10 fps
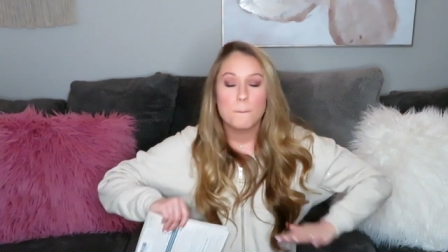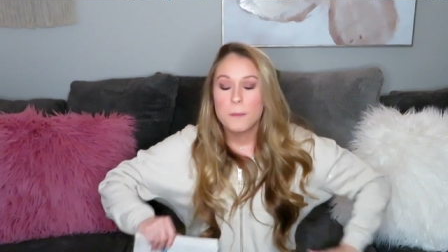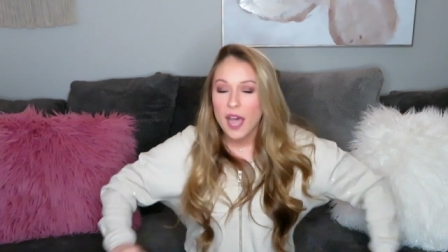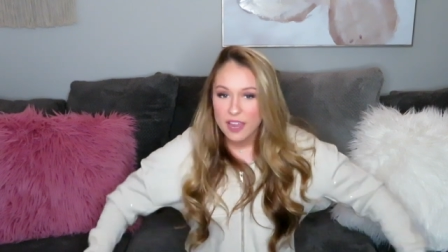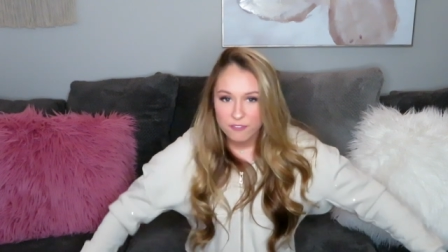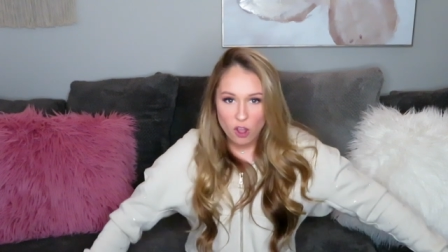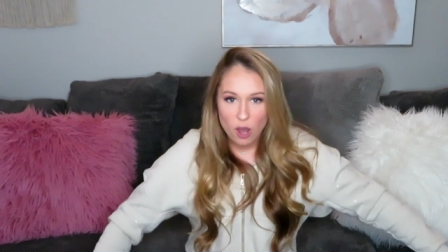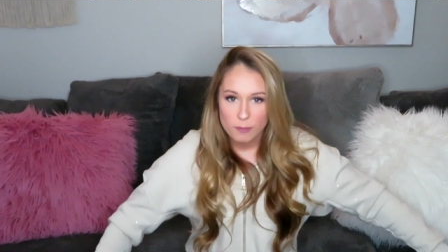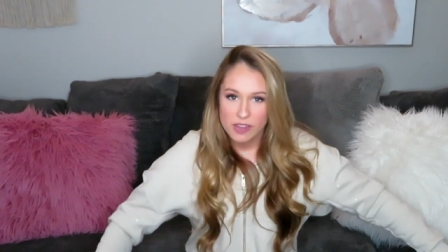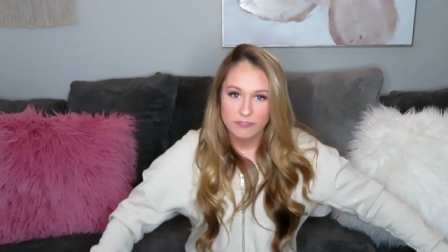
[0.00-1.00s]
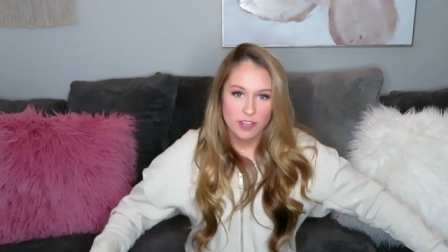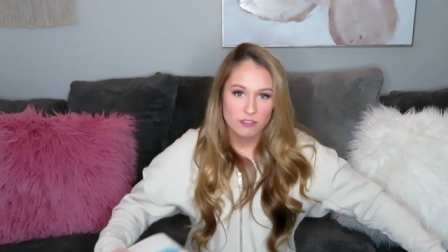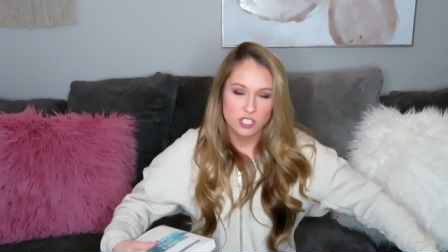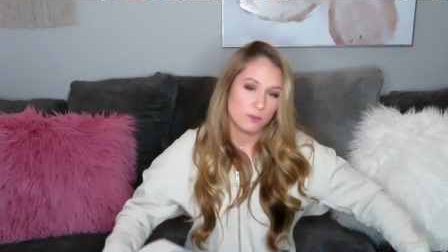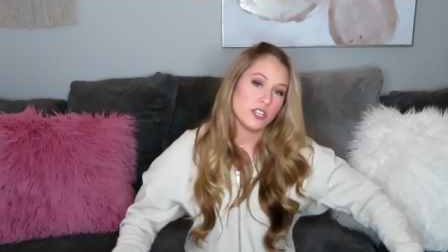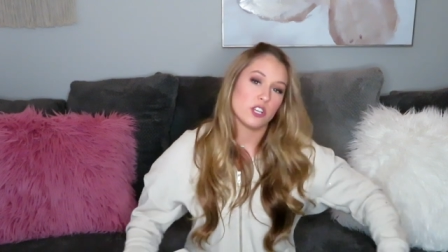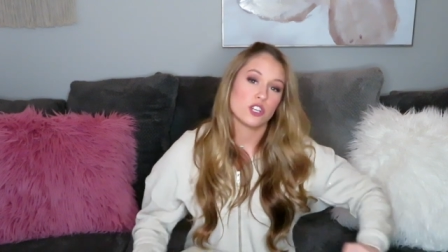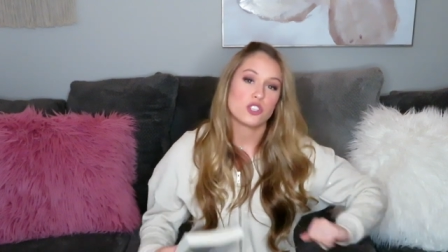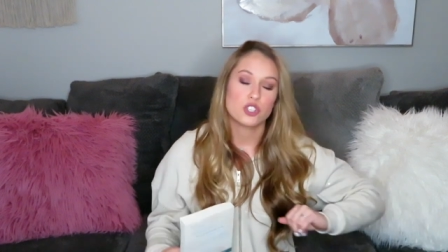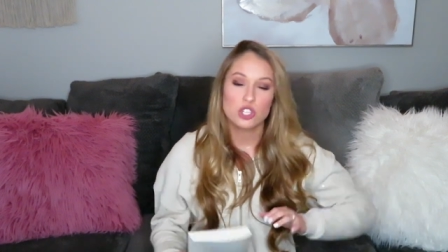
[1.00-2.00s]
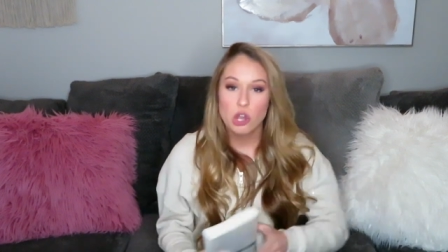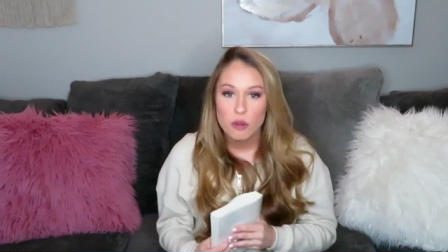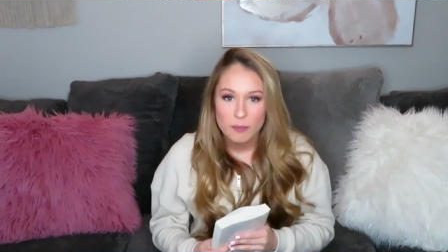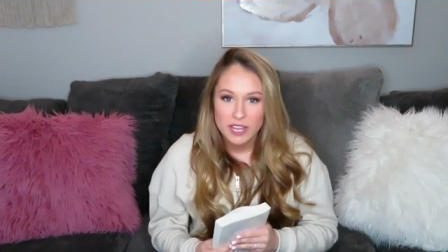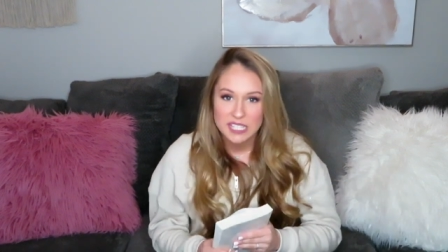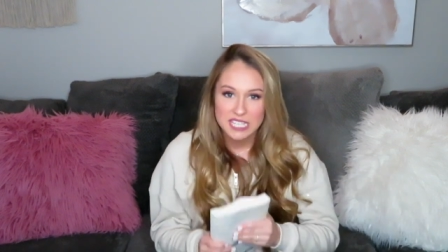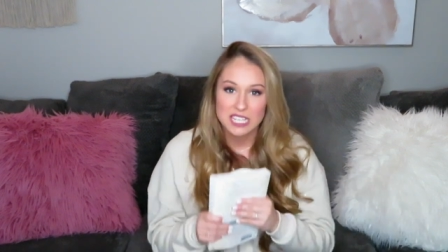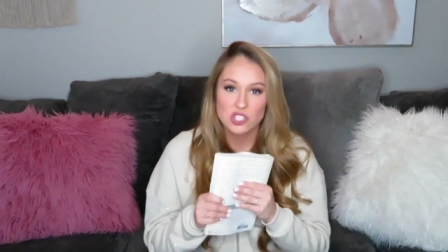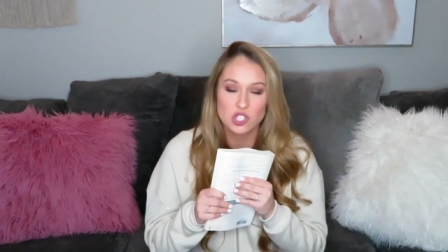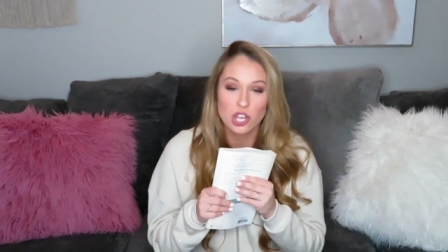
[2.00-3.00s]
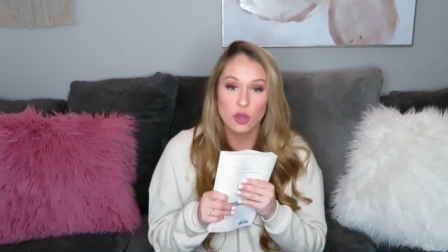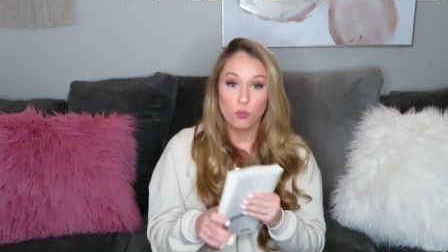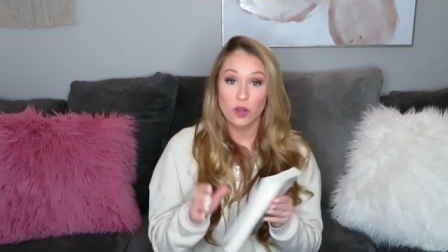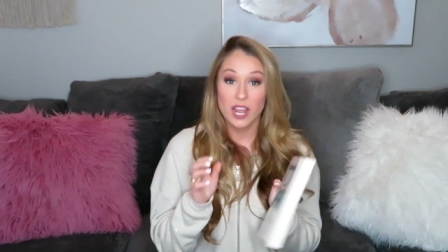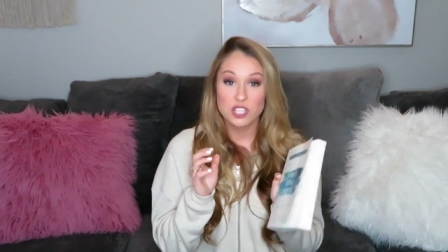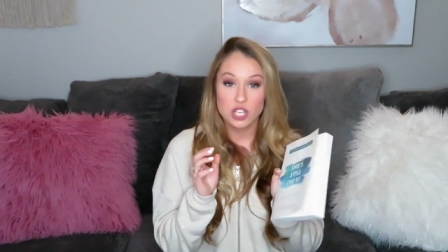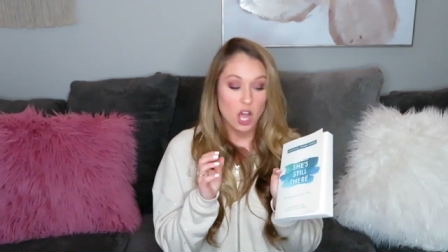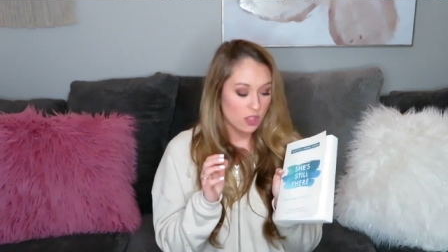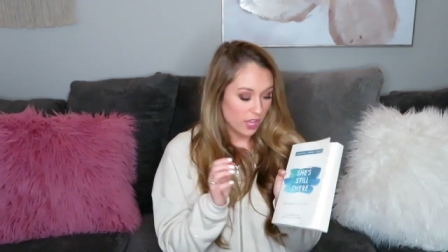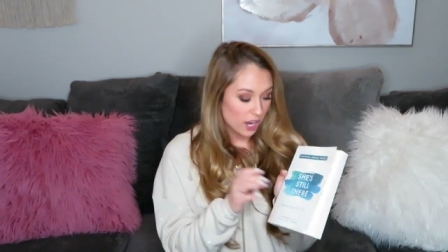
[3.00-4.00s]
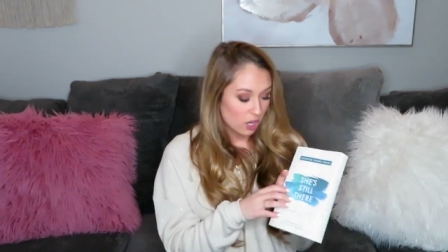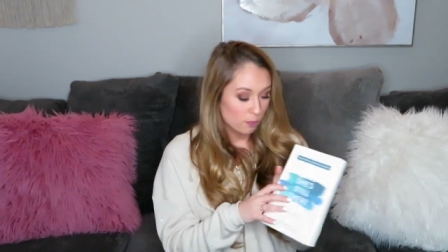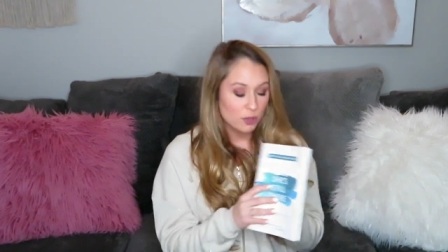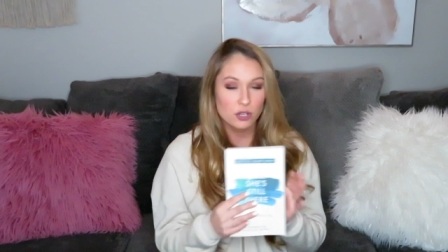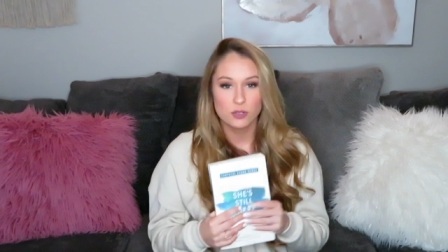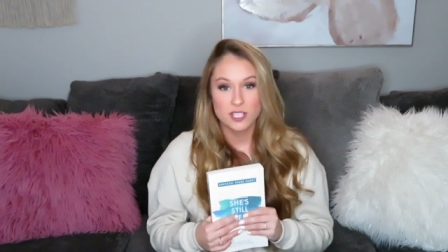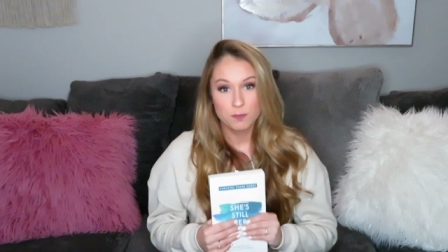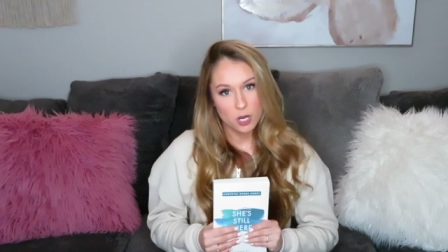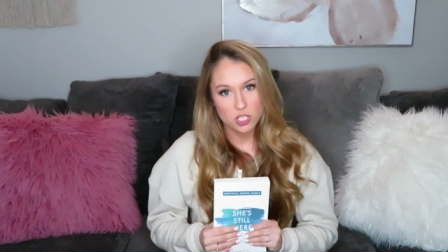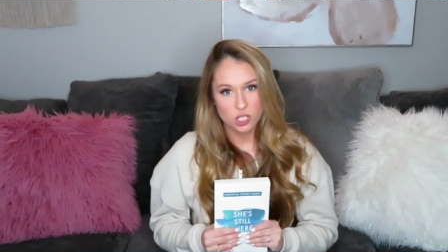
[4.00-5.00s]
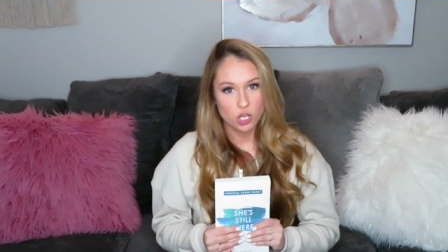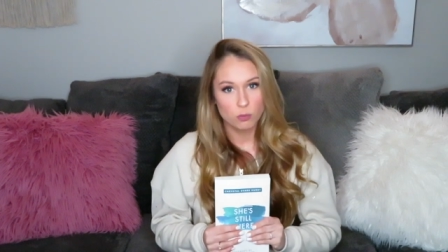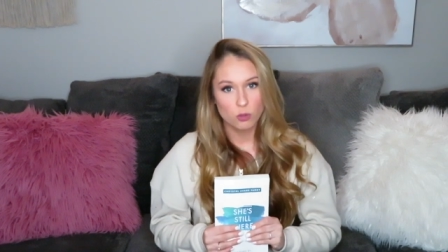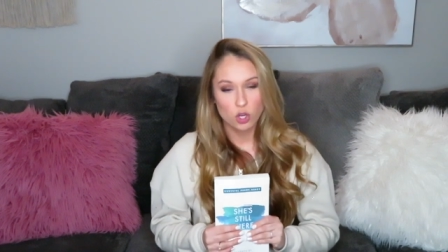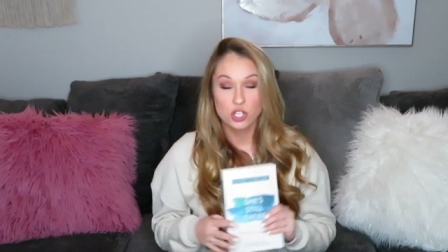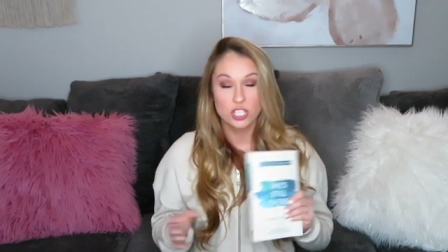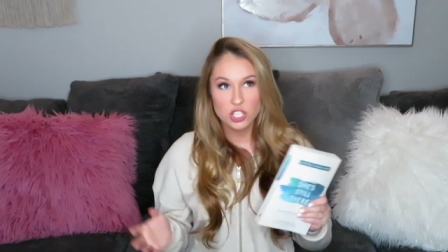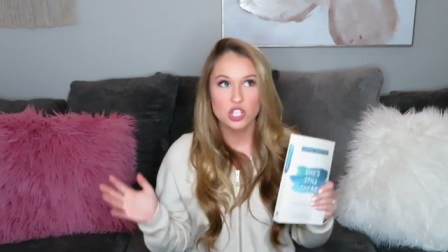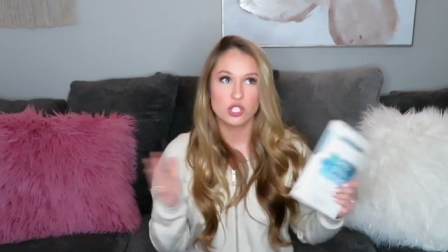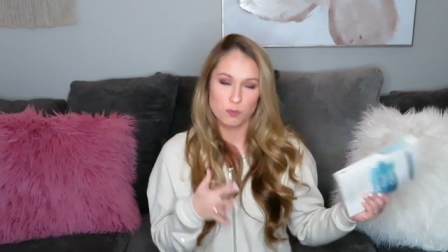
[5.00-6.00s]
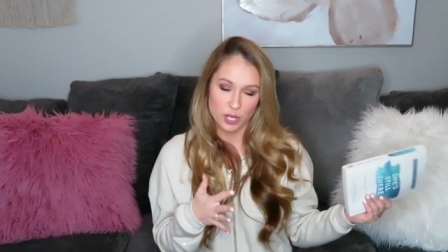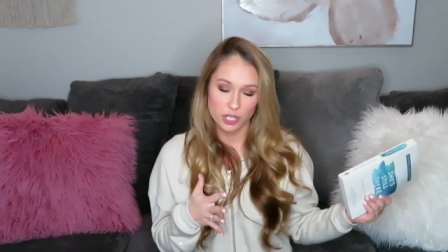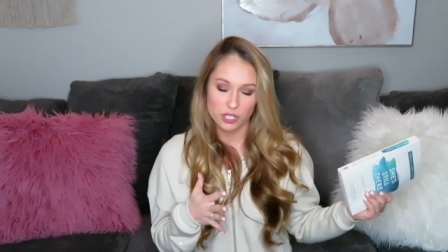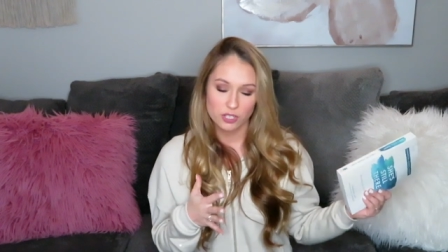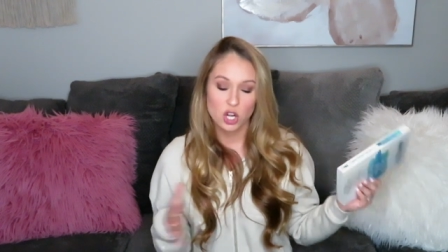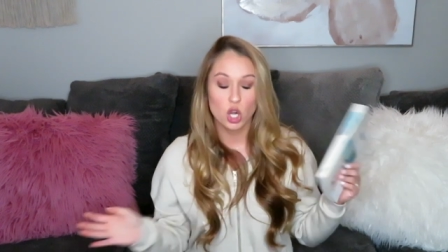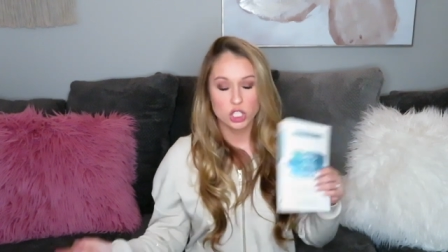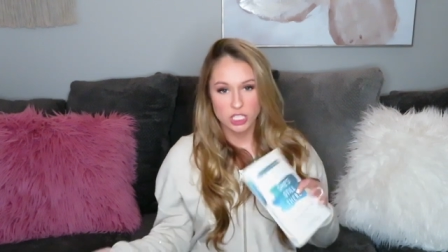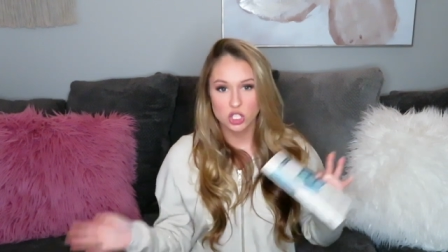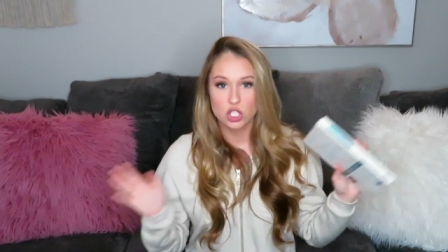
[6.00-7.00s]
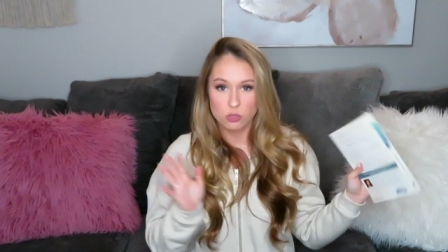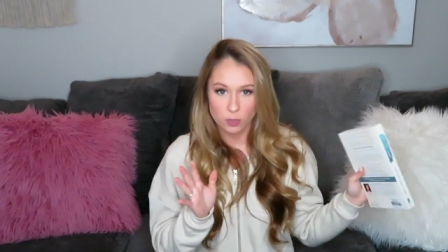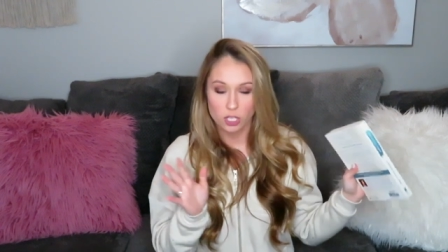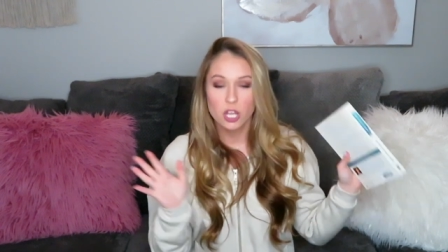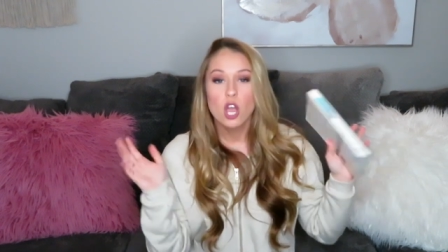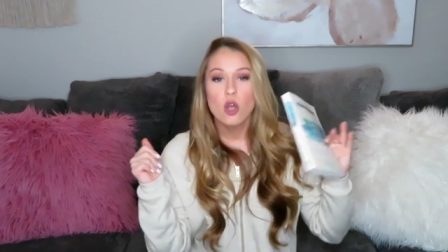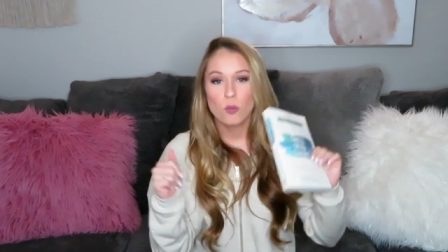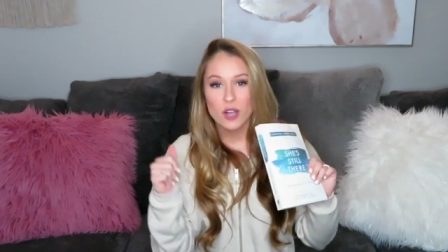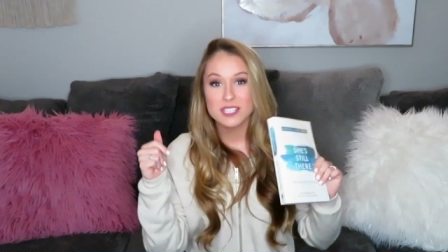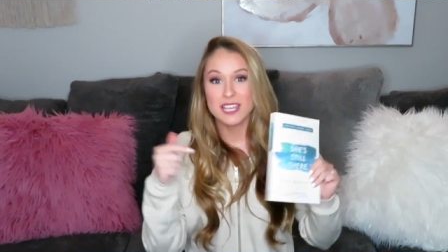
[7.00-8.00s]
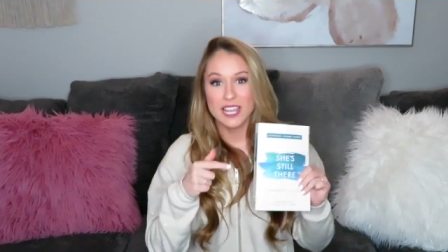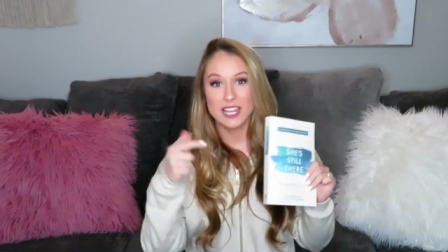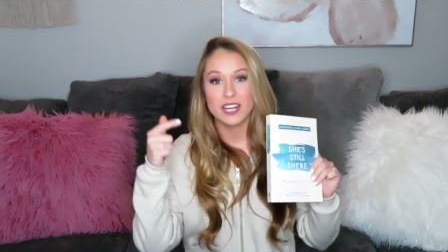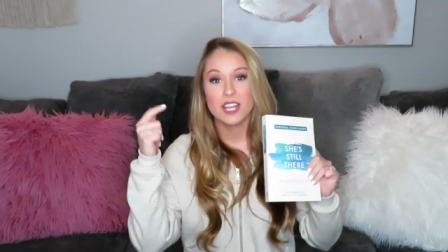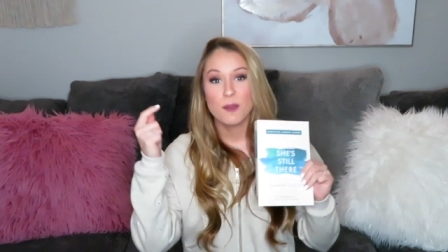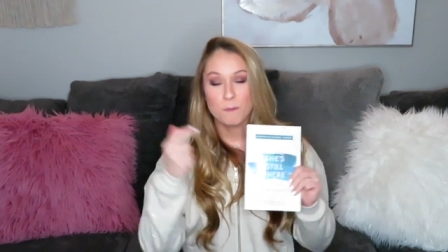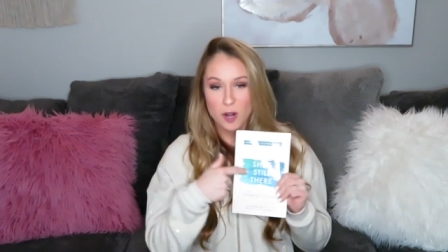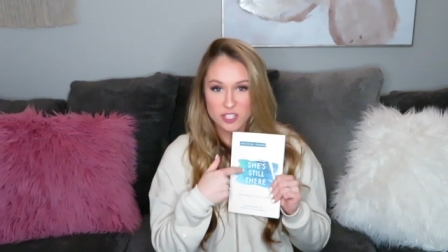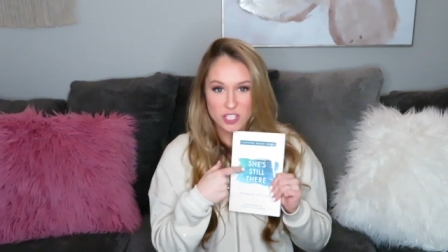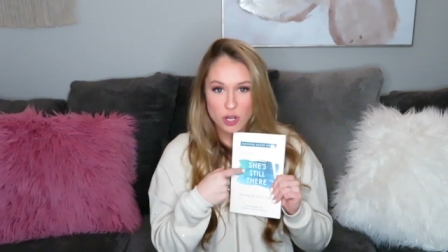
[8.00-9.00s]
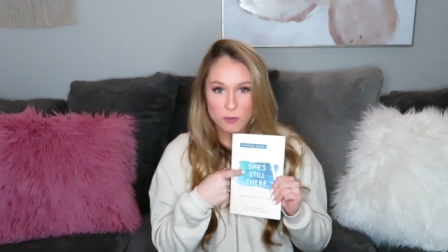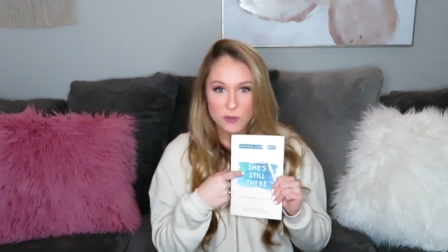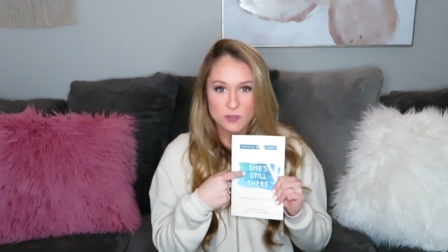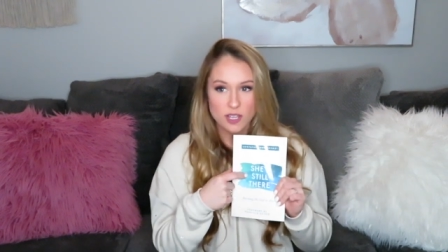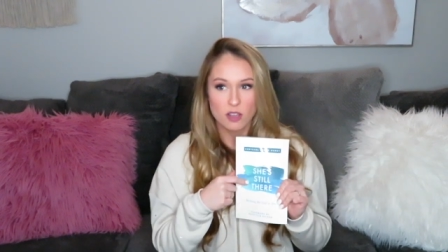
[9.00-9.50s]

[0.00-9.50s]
by far my favorite speaker. So amazing. So when I saw that her book was in Barnes & Noble, her sister's book was in Barnes & Noble's,